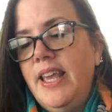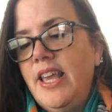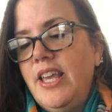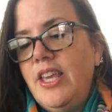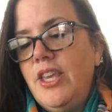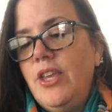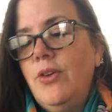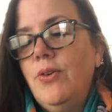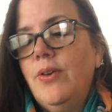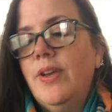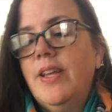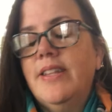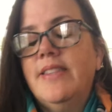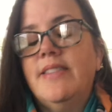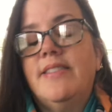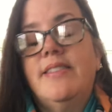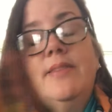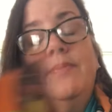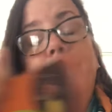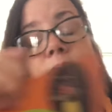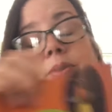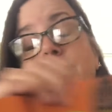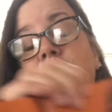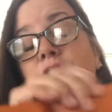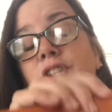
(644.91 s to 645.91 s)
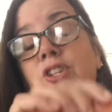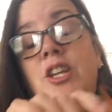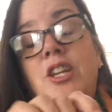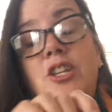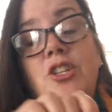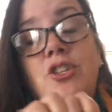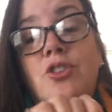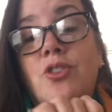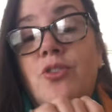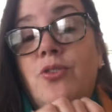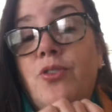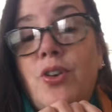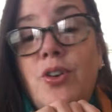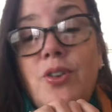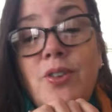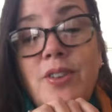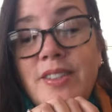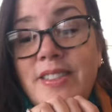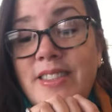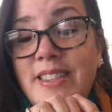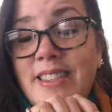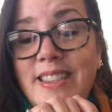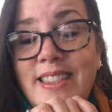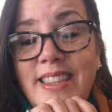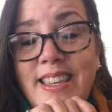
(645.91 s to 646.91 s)
You can simply change your
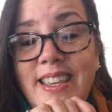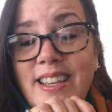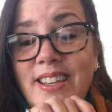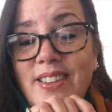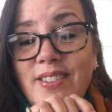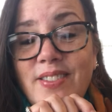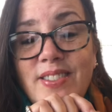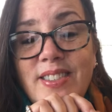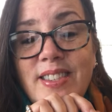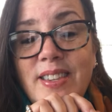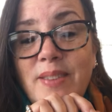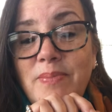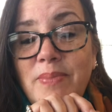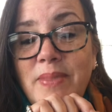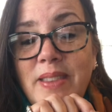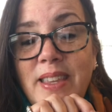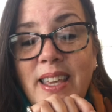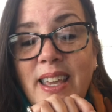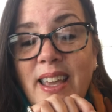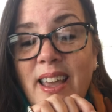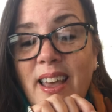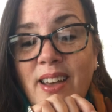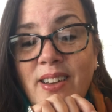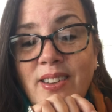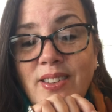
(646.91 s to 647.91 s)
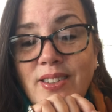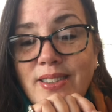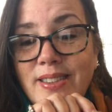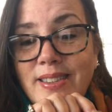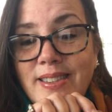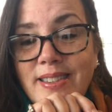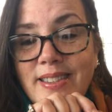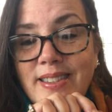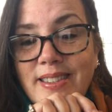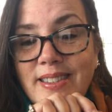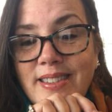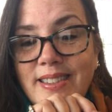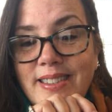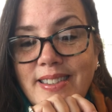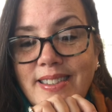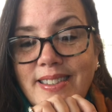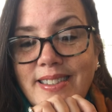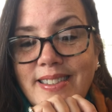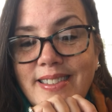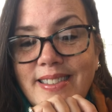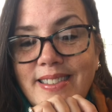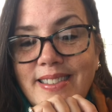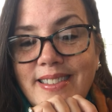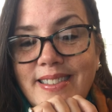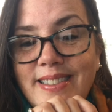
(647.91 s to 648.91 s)
focus and think of something else.
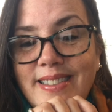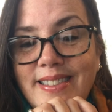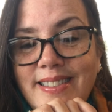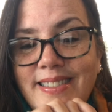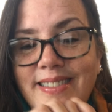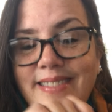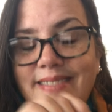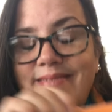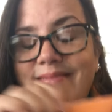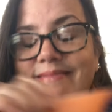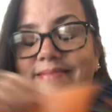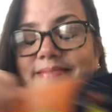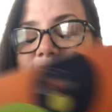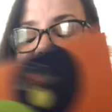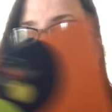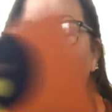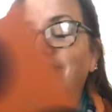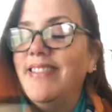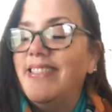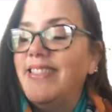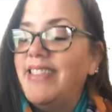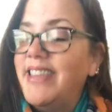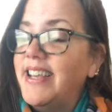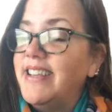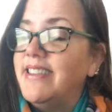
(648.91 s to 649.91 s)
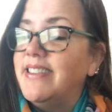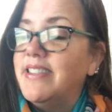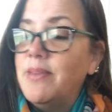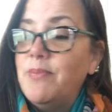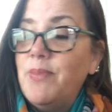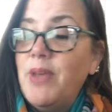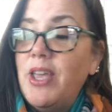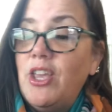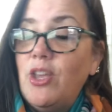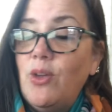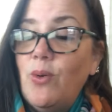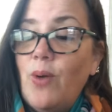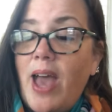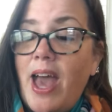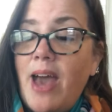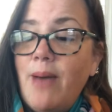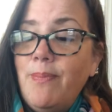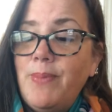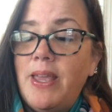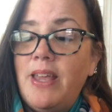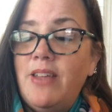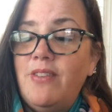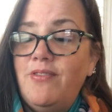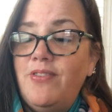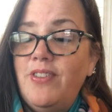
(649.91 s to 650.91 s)
Things that make you
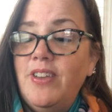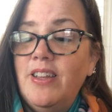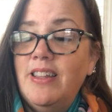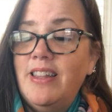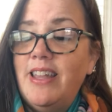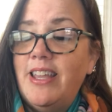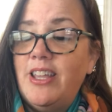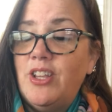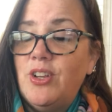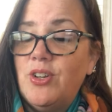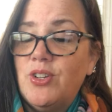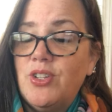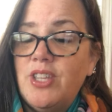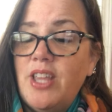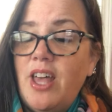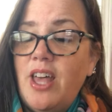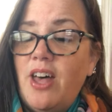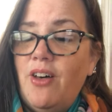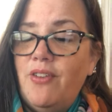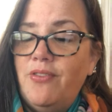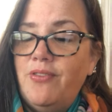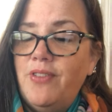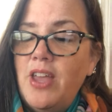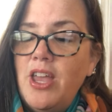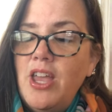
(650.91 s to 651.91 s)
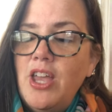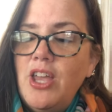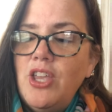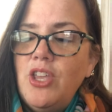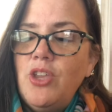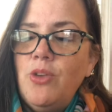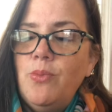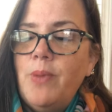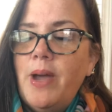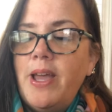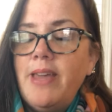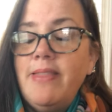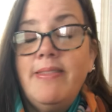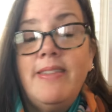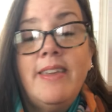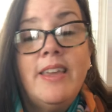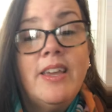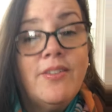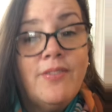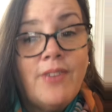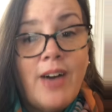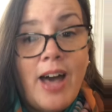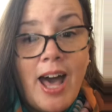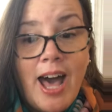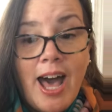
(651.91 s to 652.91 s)
happy and feel like yourself. You might think
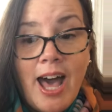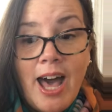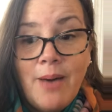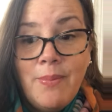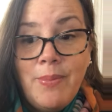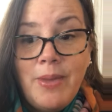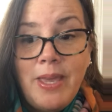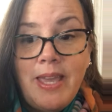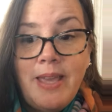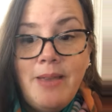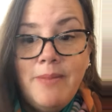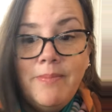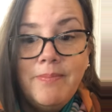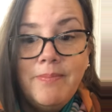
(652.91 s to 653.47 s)
of a hobby,